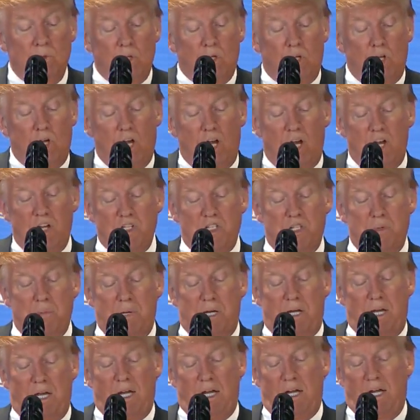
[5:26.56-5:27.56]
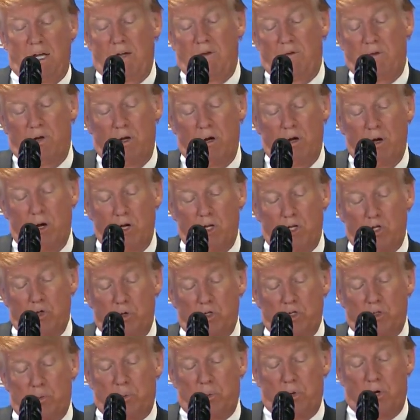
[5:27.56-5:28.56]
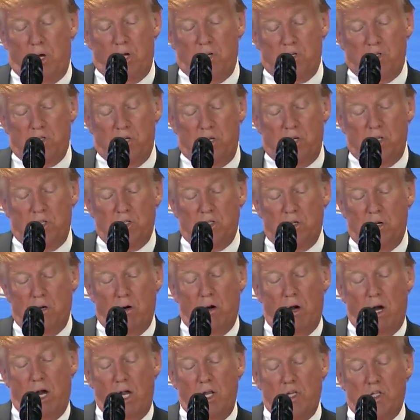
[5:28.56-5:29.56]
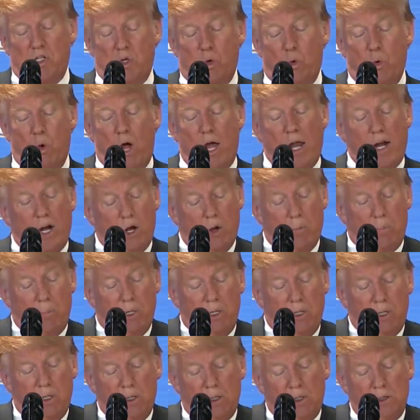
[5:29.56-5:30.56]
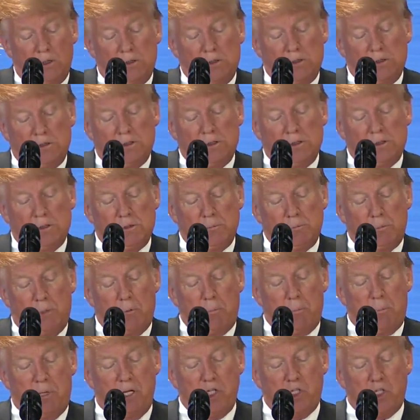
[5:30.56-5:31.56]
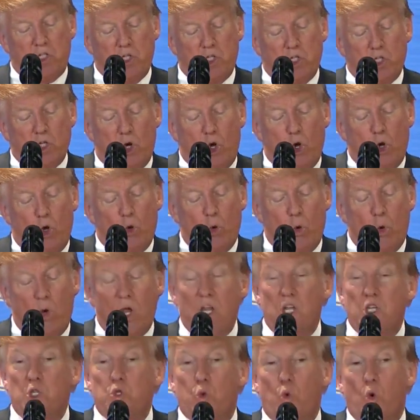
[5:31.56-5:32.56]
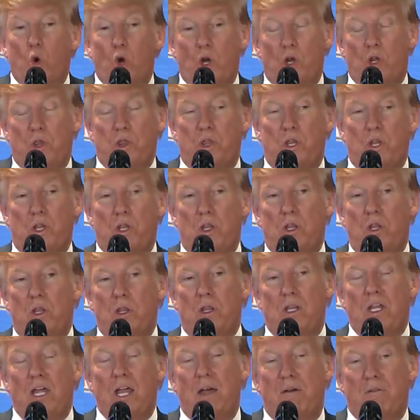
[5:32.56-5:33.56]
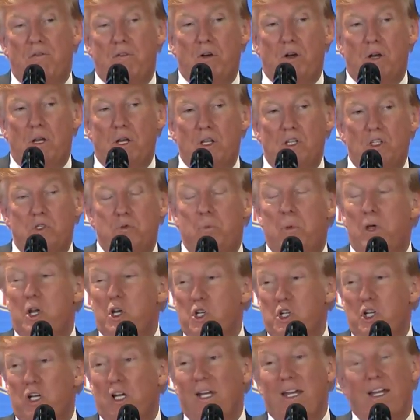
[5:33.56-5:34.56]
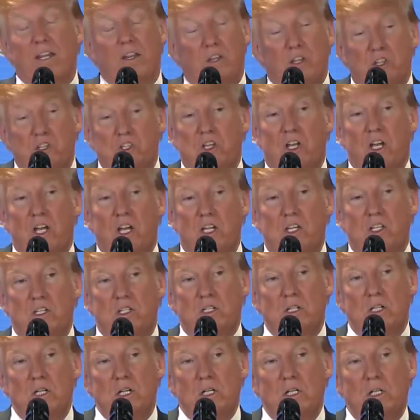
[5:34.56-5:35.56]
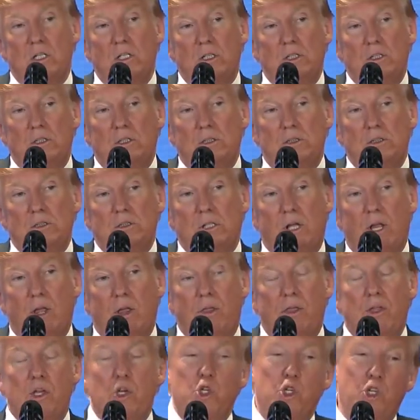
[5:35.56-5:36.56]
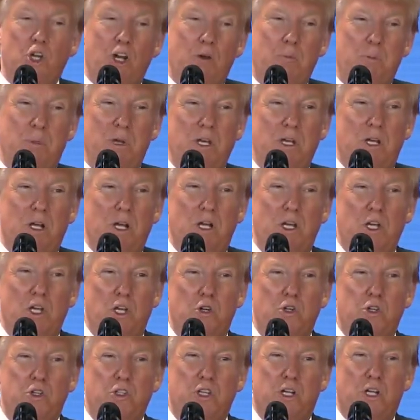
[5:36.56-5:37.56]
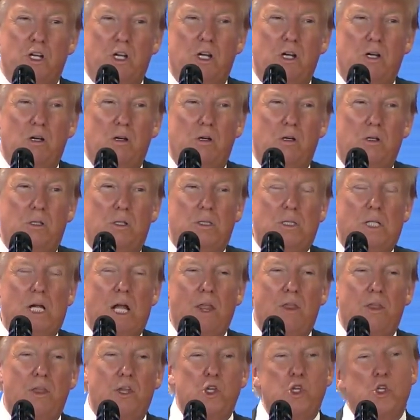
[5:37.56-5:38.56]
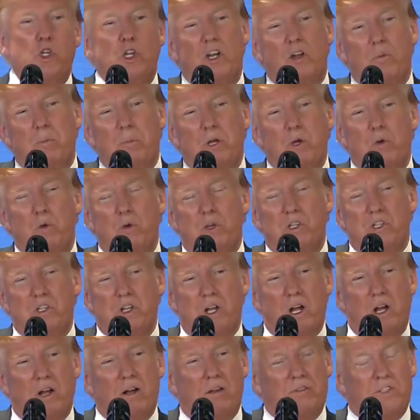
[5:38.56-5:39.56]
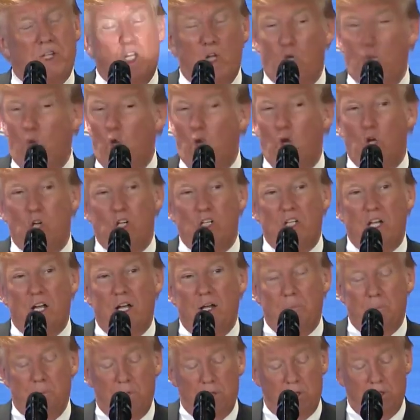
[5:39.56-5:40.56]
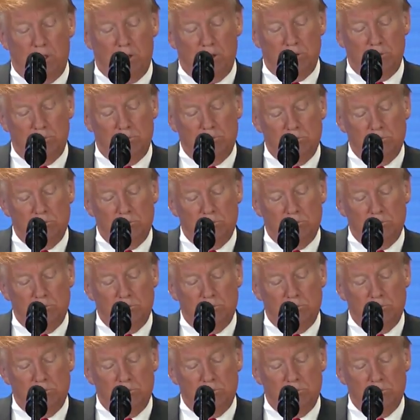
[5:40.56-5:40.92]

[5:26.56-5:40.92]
Today is the beginning of an arduous process. Our eyes are wide open, but peace is always worth the effort, especially in this case. This should have been done years ago. This should have been resolved a long time ago.